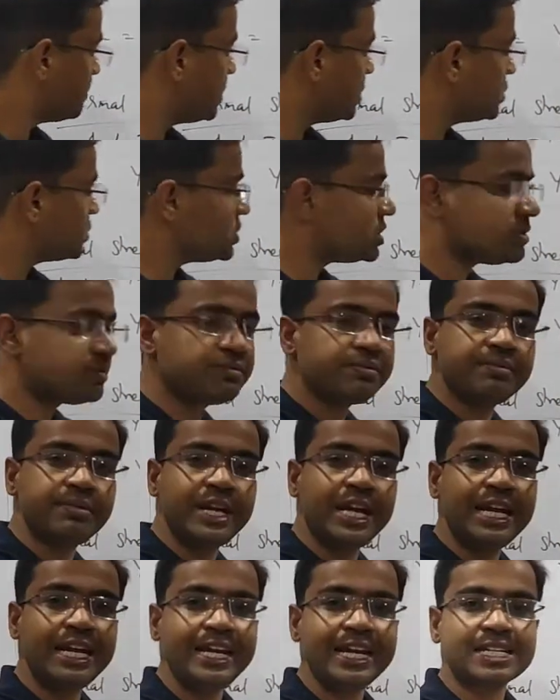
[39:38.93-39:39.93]
because
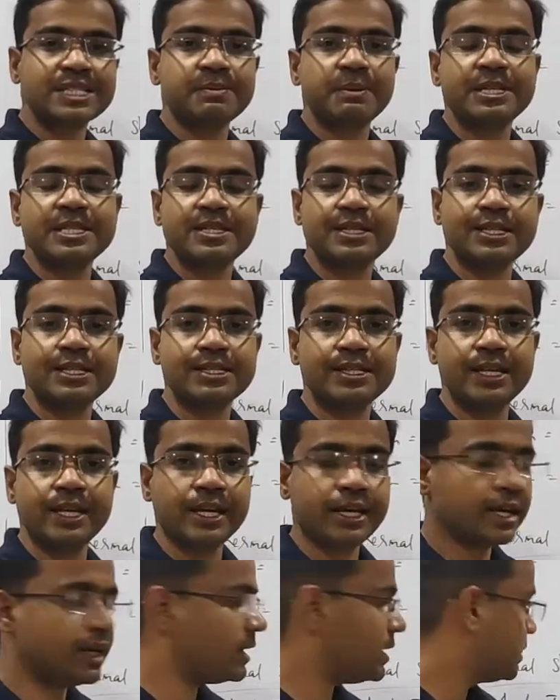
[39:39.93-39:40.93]
freely expansion is there
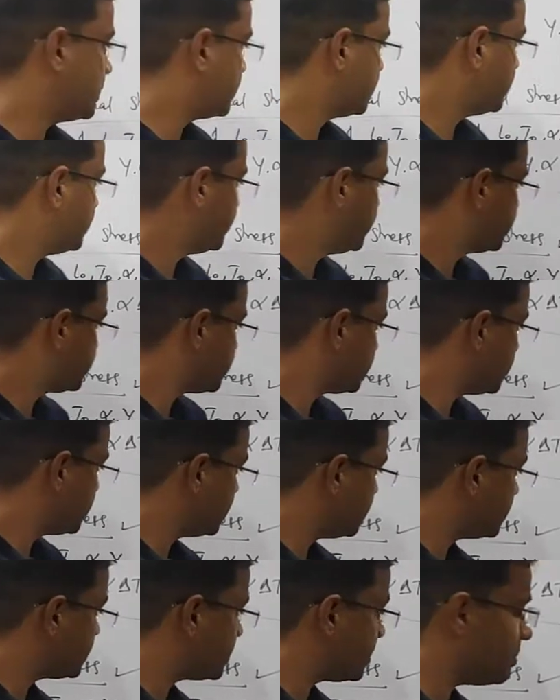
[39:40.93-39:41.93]
here, this
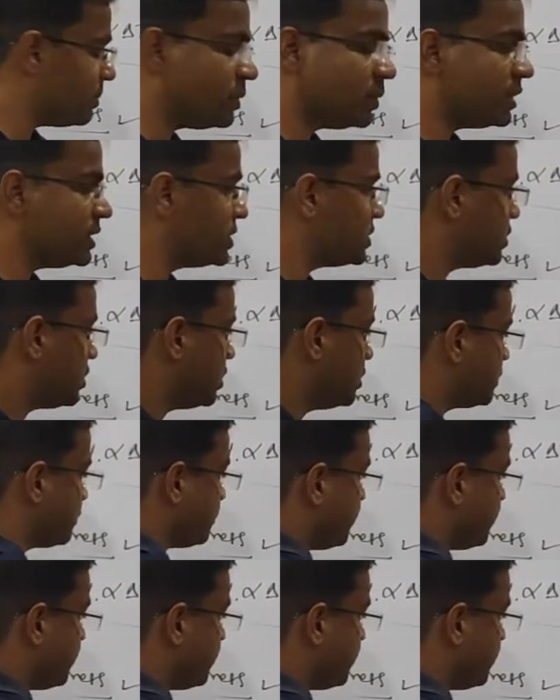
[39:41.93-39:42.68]
support is not